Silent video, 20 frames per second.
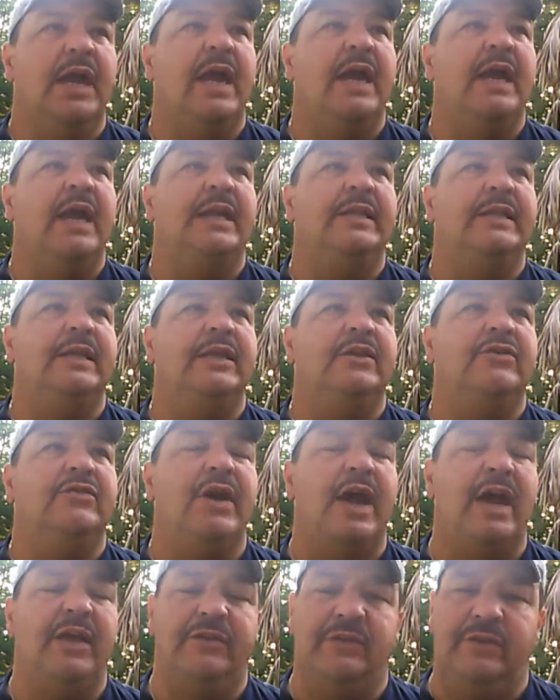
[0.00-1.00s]
and he
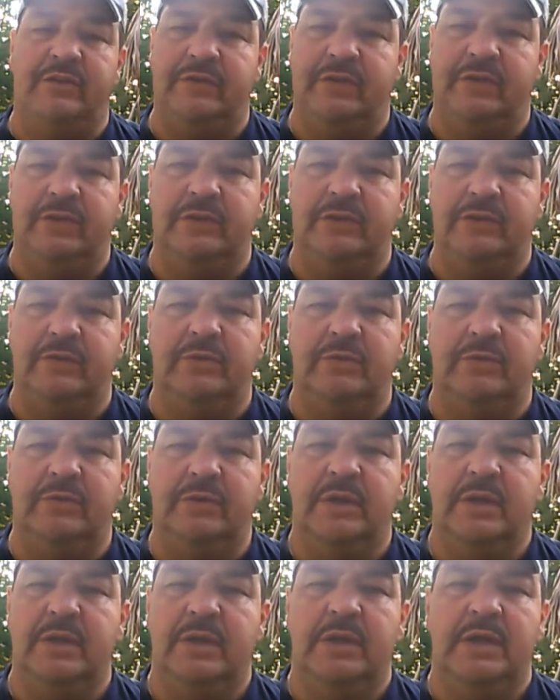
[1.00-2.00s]
crashes into
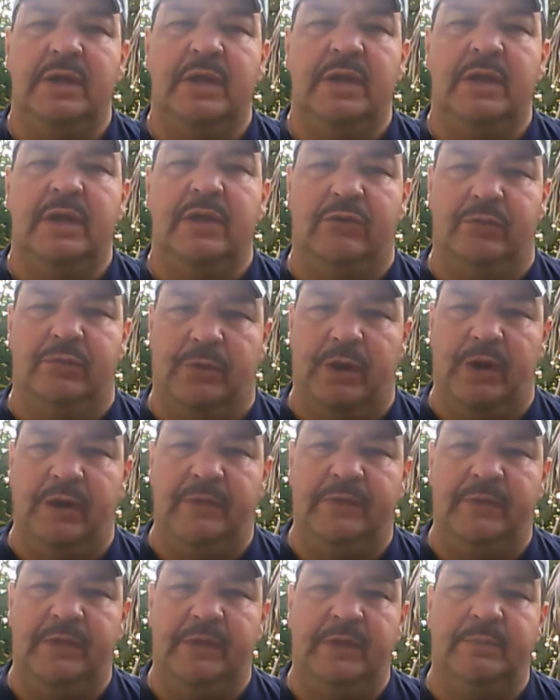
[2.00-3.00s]
his
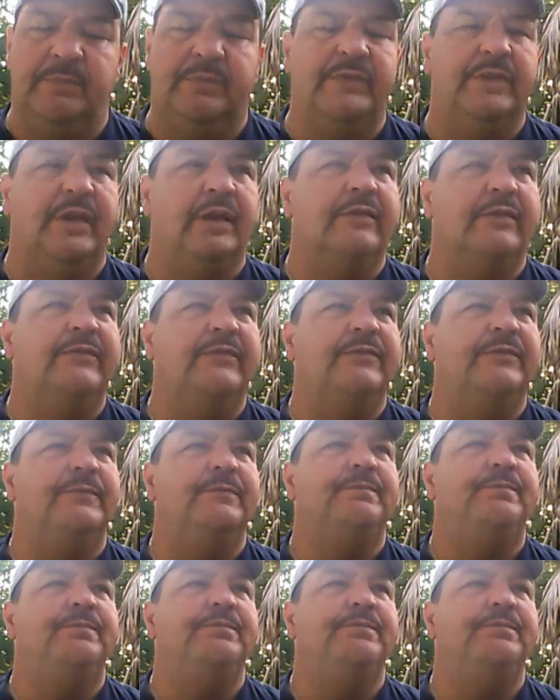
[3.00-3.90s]
wife and himself.